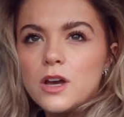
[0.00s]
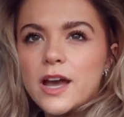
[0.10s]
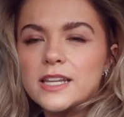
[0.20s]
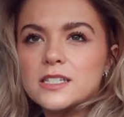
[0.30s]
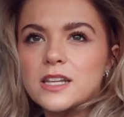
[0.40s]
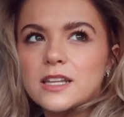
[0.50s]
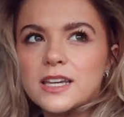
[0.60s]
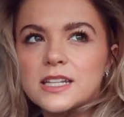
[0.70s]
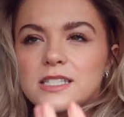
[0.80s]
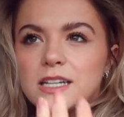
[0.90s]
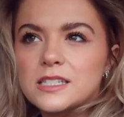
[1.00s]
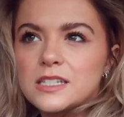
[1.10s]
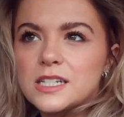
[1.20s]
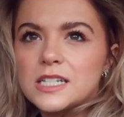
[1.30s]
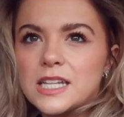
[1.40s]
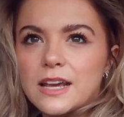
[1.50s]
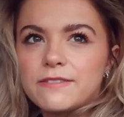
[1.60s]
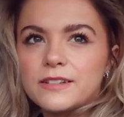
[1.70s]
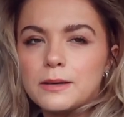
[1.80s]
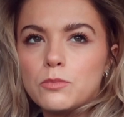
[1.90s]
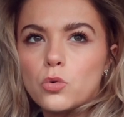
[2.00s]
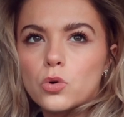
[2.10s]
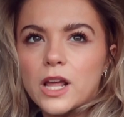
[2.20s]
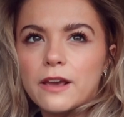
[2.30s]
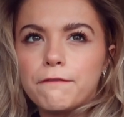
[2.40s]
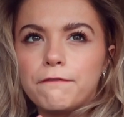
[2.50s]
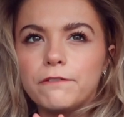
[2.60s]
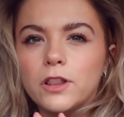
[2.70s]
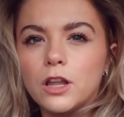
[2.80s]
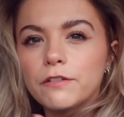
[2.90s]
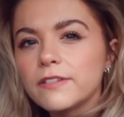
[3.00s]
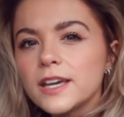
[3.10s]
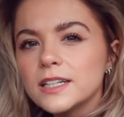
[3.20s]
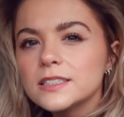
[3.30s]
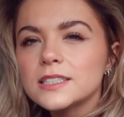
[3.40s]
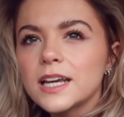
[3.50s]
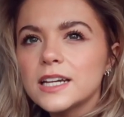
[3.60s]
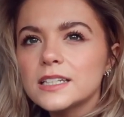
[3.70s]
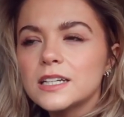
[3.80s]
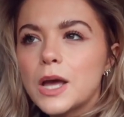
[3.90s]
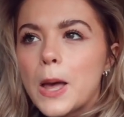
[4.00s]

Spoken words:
It's like the consistency is definitely more like fluffy inside,